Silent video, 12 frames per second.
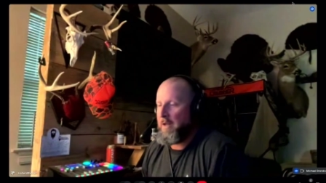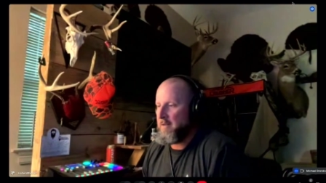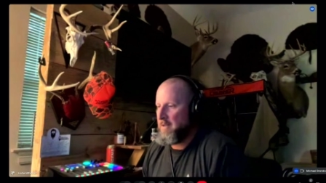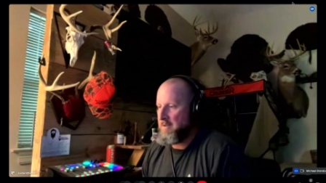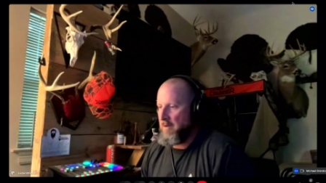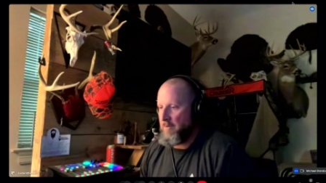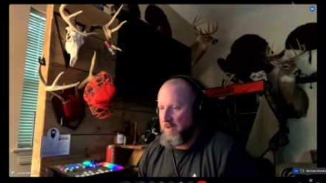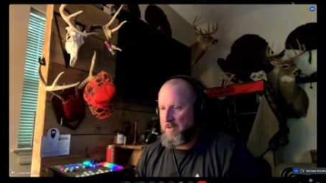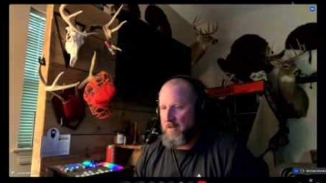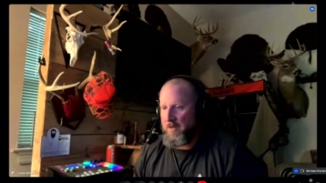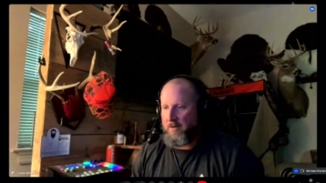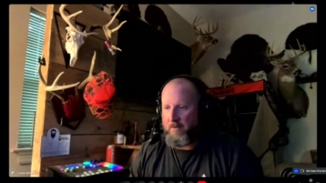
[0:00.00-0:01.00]
And so
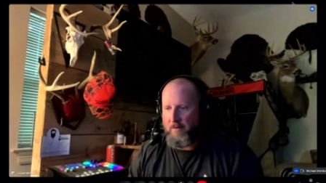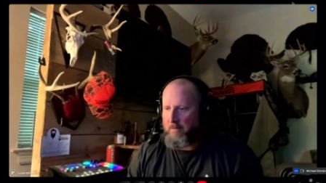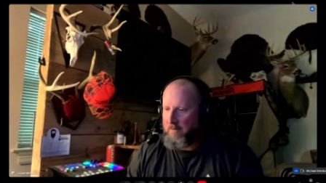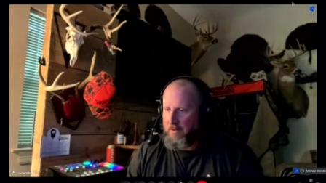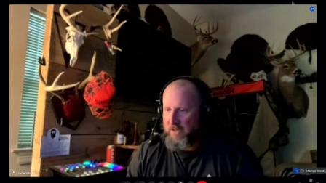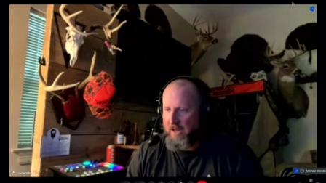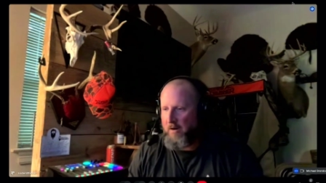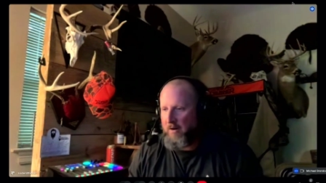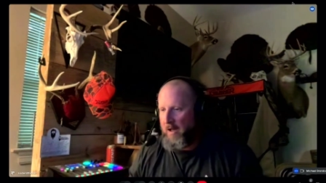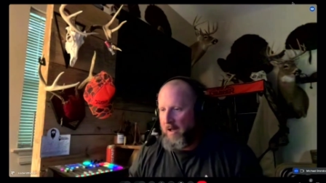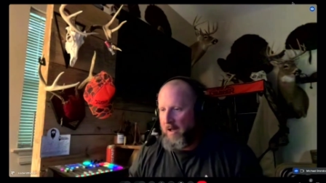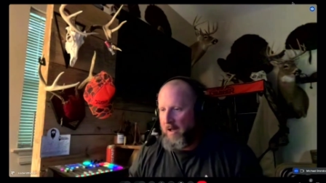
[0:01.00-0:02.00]
these deer, they're
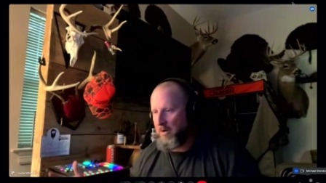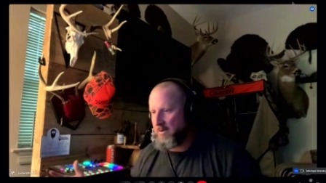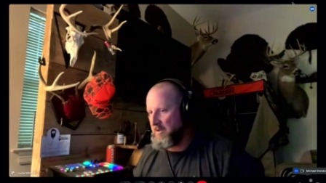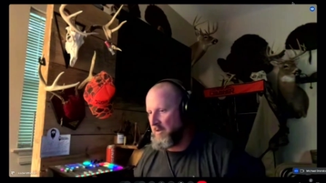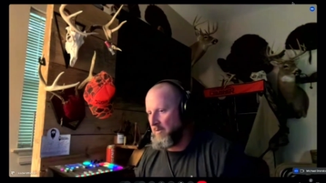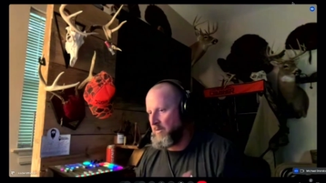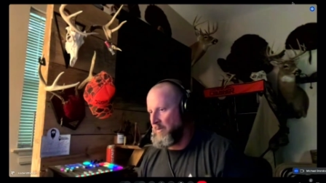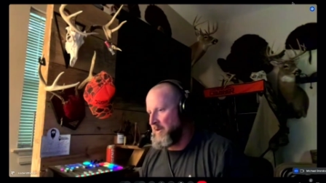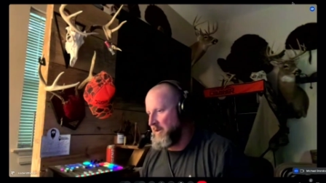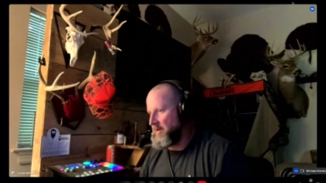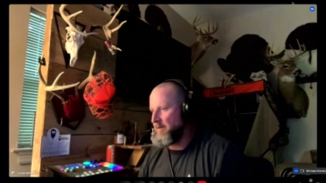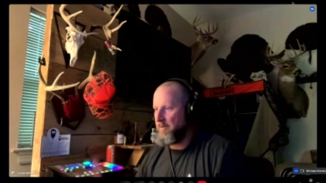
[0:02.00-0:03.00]
scattered out amongst,
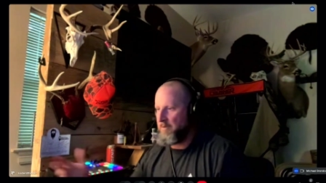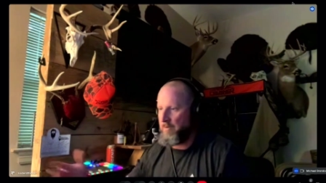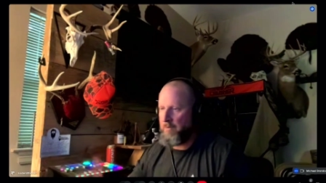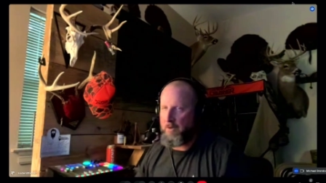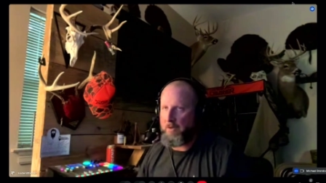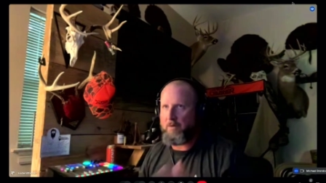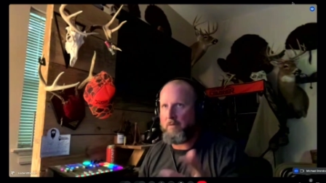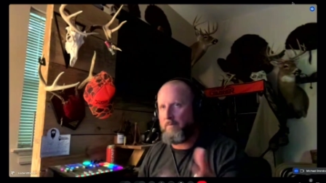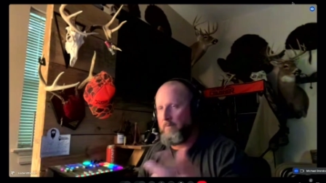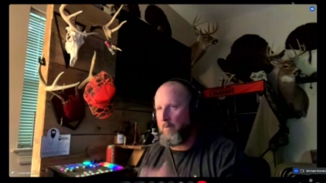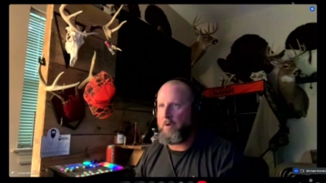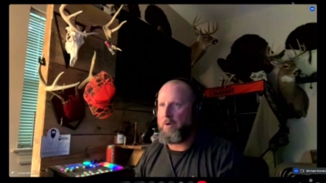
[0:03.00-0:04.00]
3 here and 2
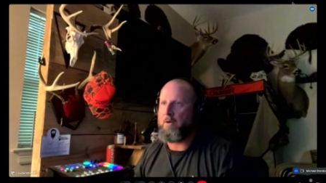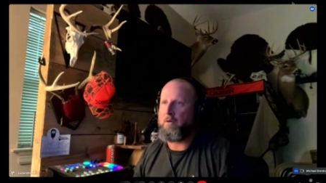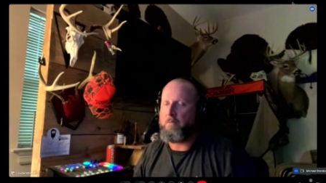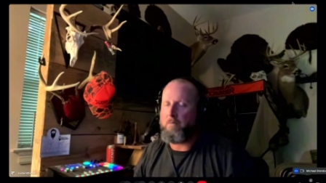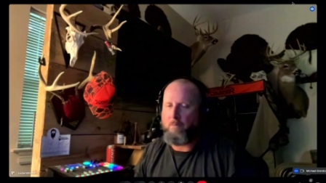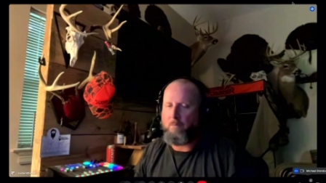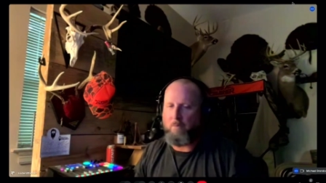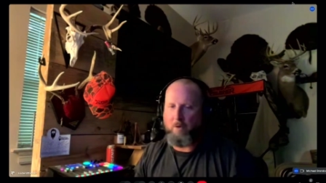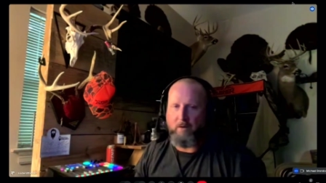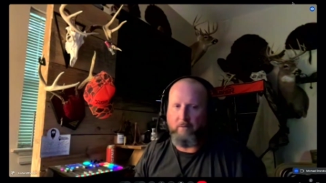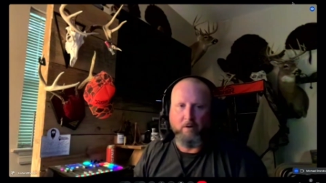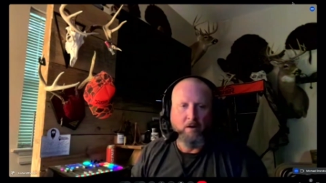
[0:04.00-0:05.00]
here and 4 here and
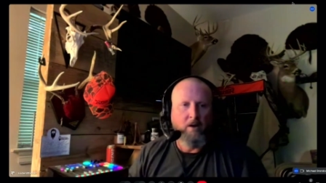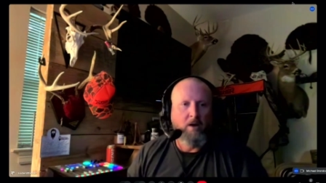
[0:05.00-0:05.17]
whatever.